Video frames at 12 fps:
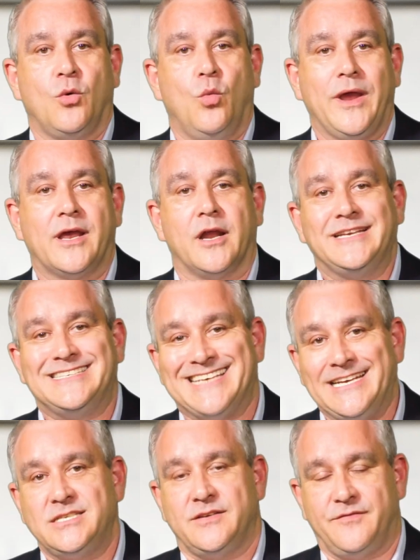We can
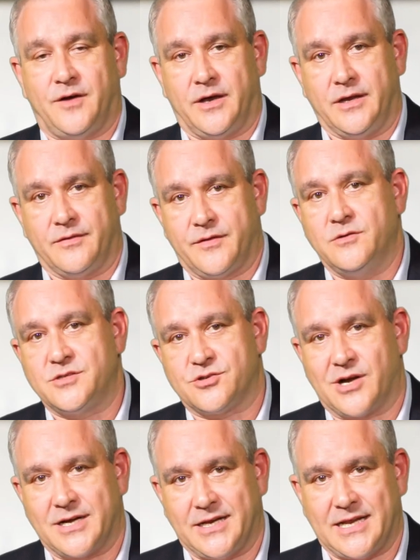identify those
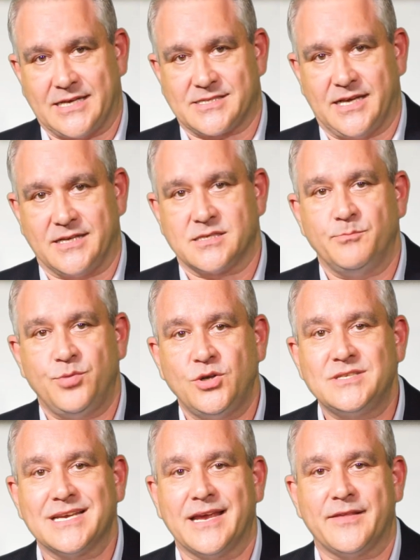stranded assets and
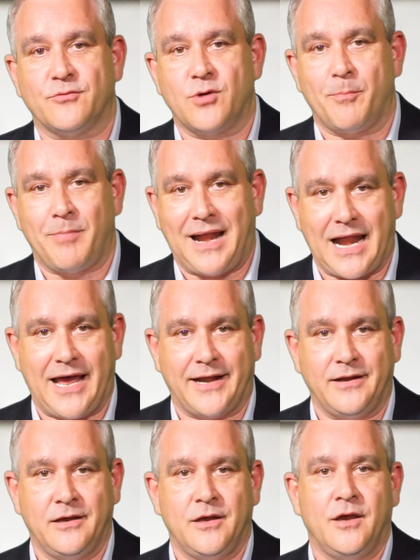put together a
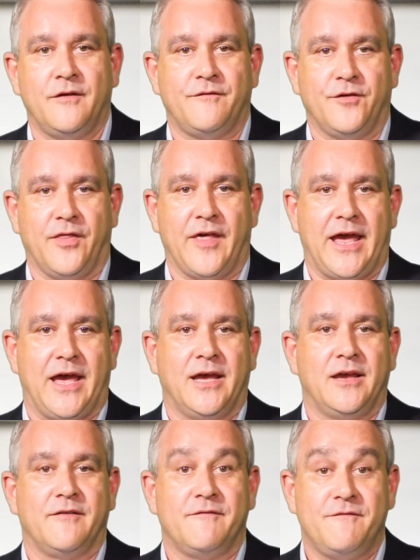plan for their
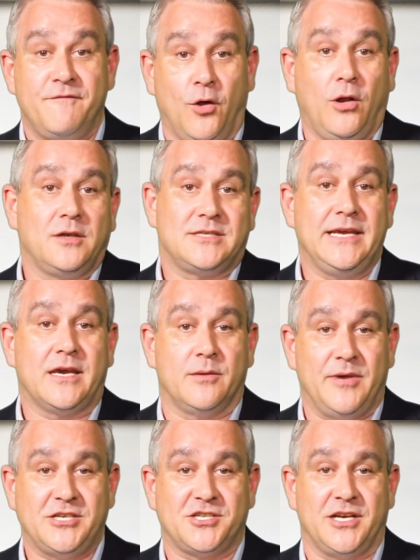full
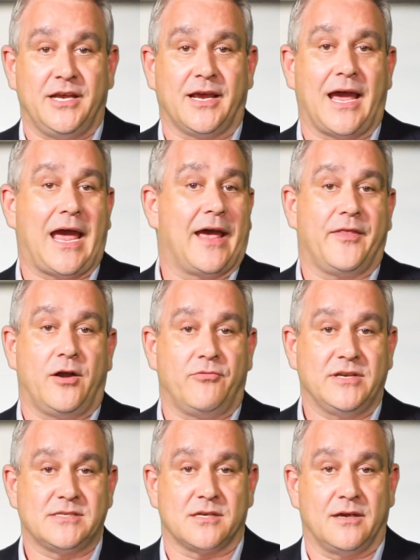decommissioning and their
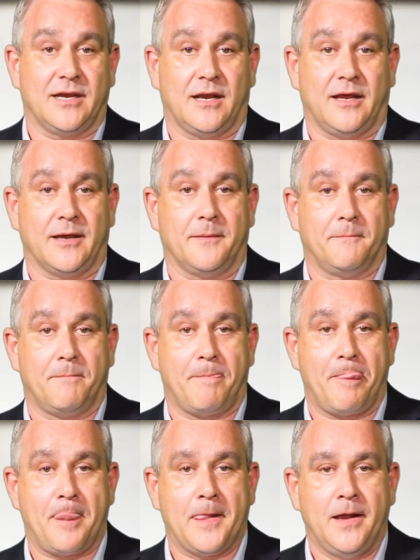recycling.
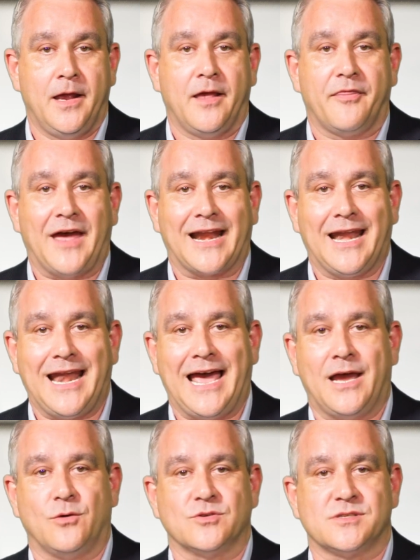That
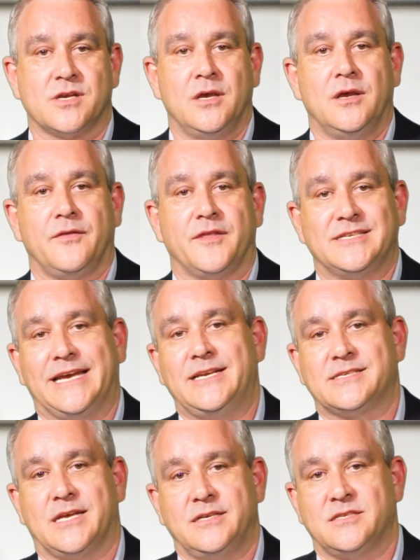allows the
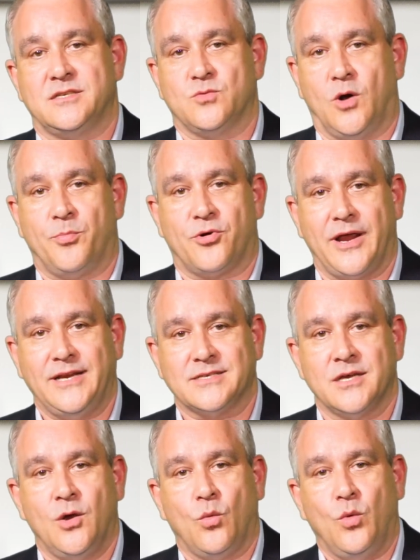data center to operate
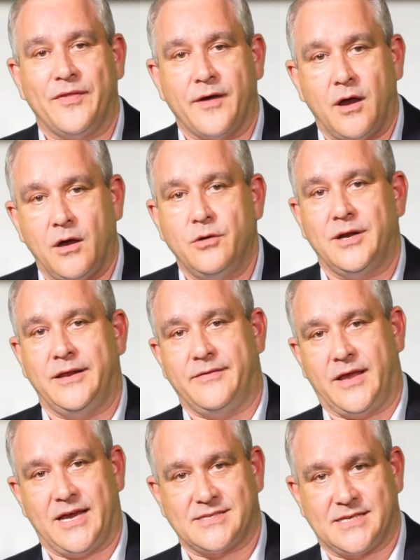with only
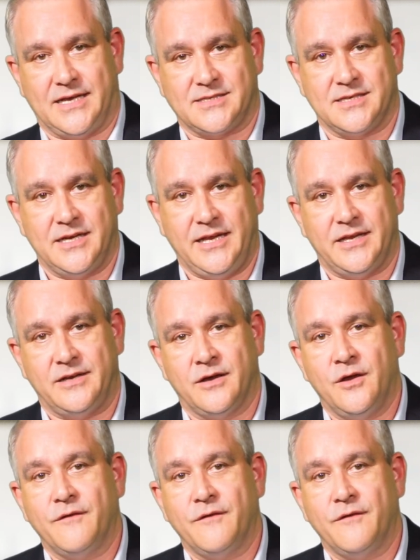the assets needed